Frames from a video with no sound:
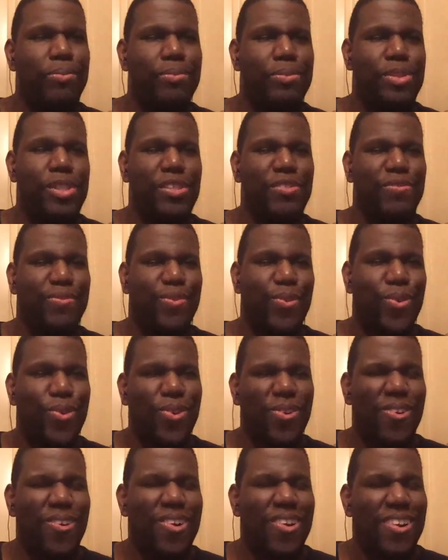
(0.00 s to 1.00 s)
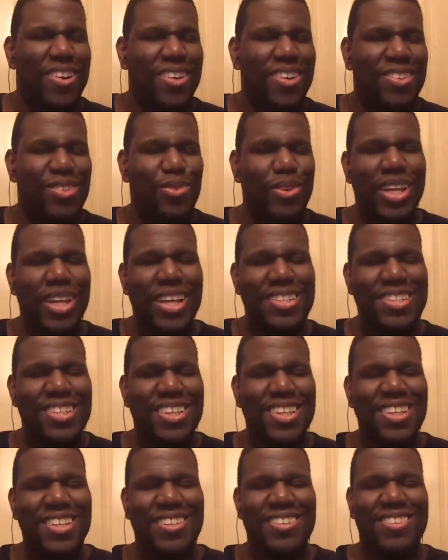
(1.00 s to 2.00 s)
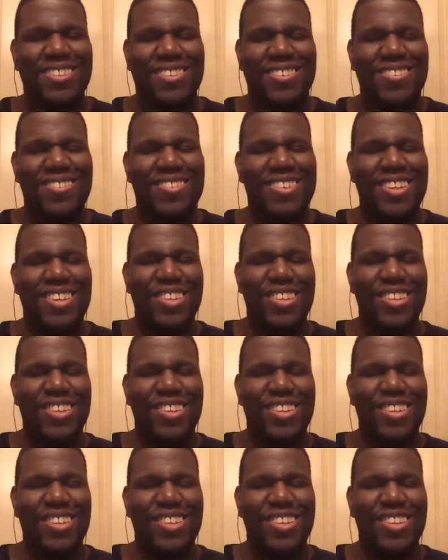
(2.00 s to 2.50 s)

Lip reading: season 4, 2018. Like